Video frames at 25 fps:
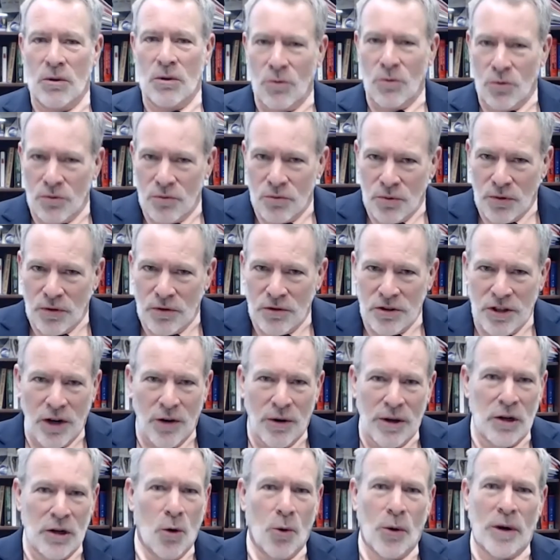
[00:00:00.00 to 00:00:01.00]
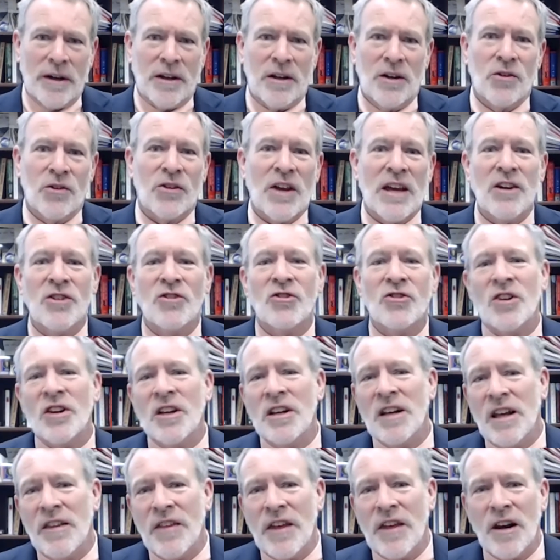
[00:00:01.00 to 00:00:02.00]
an
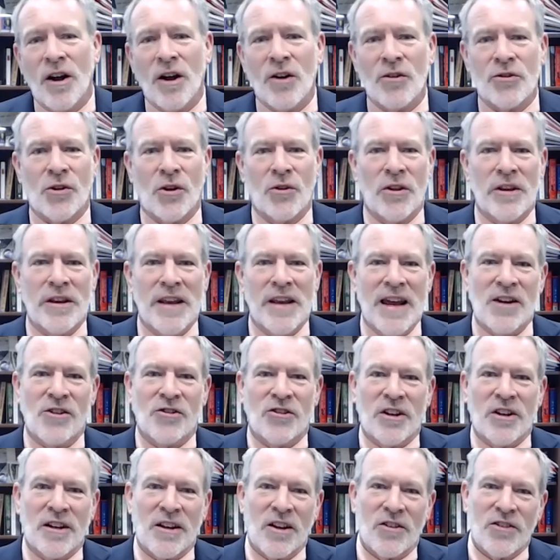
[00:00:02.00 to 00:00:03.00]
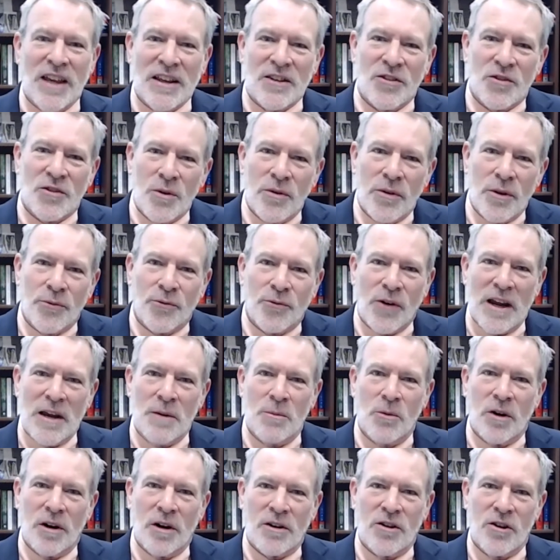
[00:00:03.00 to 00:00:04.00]
organization, and then also the nation, because that's sort of the
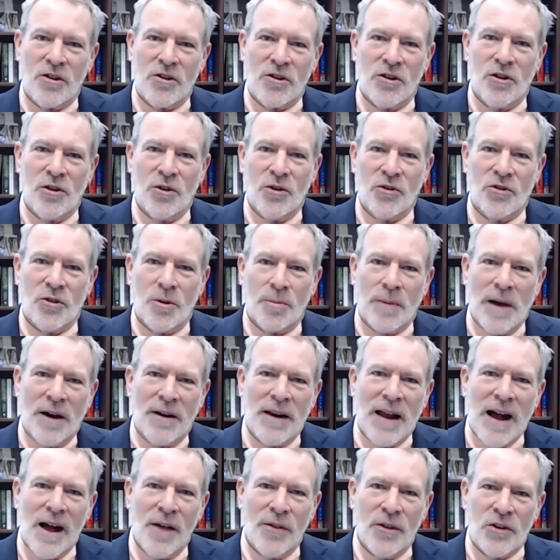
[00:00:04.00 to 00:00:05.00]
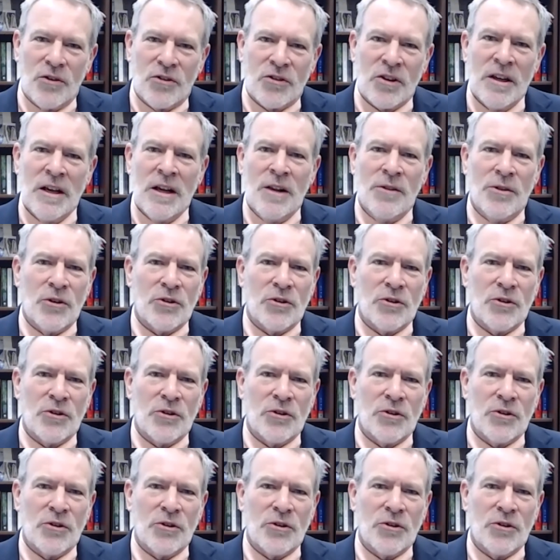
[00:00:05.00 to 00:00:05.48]
framework you use about how this